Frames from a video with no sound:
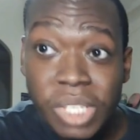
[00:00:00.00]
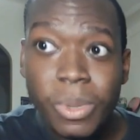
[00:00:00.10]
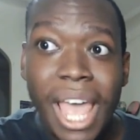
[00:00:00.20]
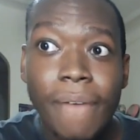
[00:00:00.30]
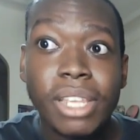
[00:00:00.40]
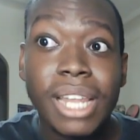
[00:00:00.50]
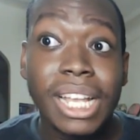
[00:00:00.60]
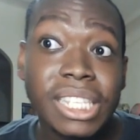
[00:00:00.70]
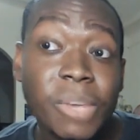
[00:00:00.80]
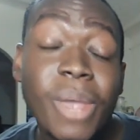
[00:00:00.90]
we have the
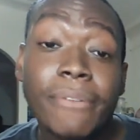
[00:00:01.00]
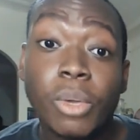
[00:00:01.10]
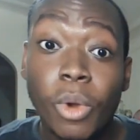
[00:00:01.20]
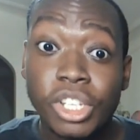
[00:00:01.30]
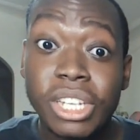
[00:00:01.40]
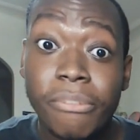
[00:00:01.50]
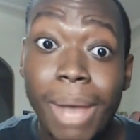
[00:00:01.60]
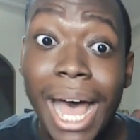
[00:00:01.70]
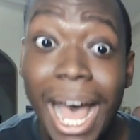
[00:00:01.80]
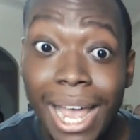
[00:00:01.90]
legacy, we have the work she left
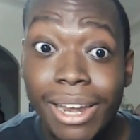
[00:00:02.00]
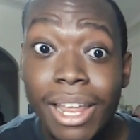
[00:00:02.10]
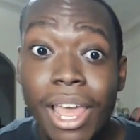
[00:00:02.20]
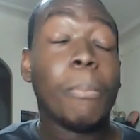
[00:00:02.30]
behind.